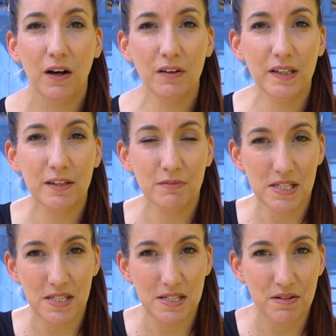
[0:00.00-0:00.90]
I'll link the
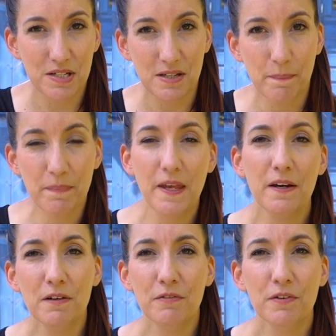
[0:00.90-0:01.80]
rest of the series up
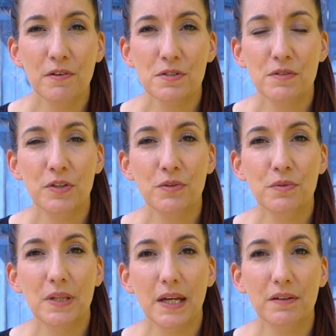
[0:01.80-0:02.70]
there for those of
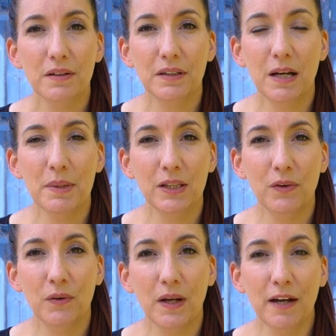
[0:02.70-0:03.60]
you that are coming
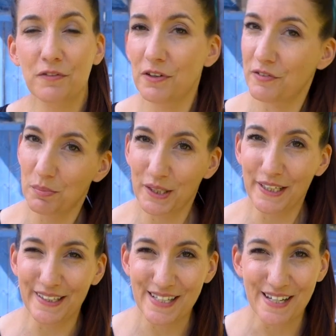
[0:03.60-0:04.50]
along after I've
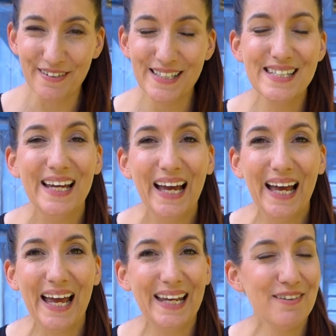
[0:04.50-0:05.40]
completed the series.
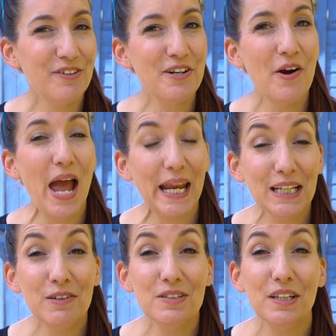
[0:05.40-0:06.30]
And if you know
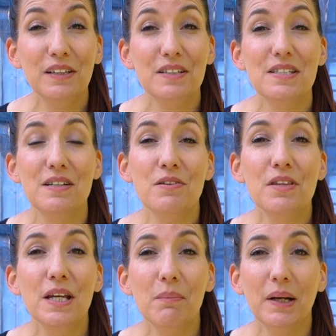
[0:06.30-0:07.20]
any new cyclists that you
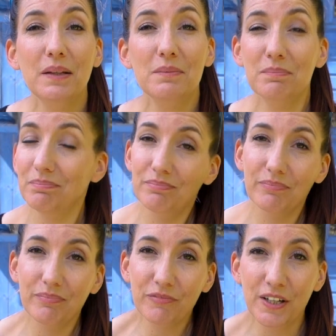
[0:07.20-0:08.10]
think might
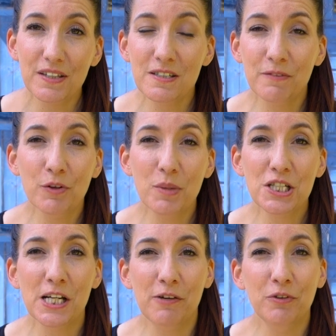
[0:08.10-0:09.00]
find this
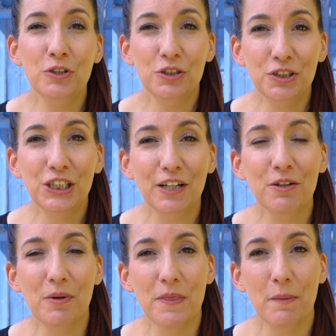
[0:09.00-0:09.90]
information helpful, do share
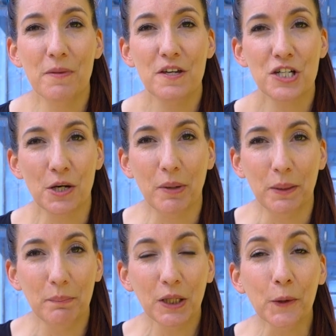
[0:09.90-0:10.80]
it with them with the share
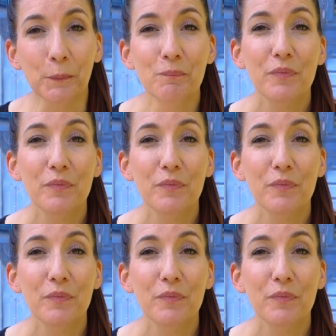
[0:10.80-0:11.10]
button below.